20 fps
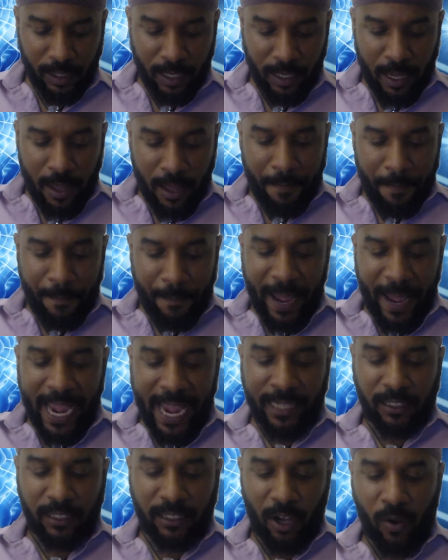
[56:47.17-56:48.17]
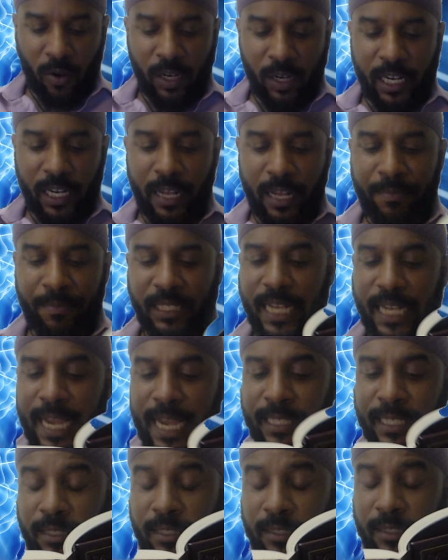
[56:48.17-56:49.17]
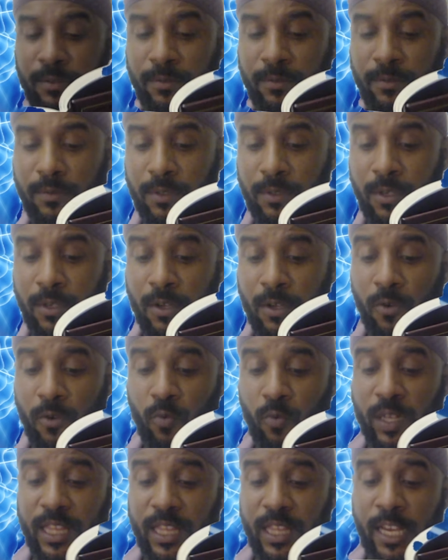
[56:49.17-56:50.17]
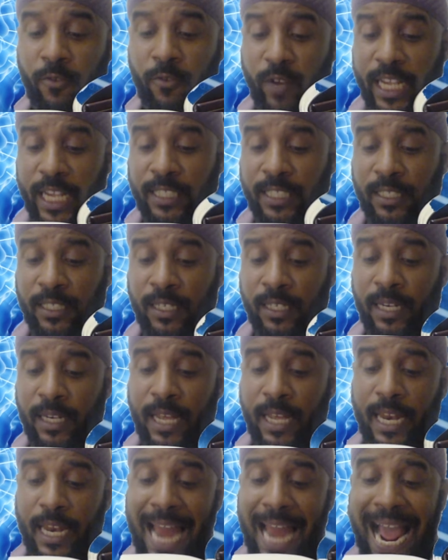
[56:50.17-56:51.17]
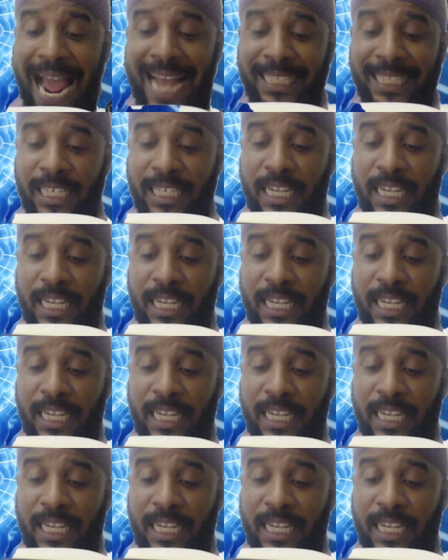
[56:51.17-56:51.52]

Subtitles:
Man's only limitation within reason lies in his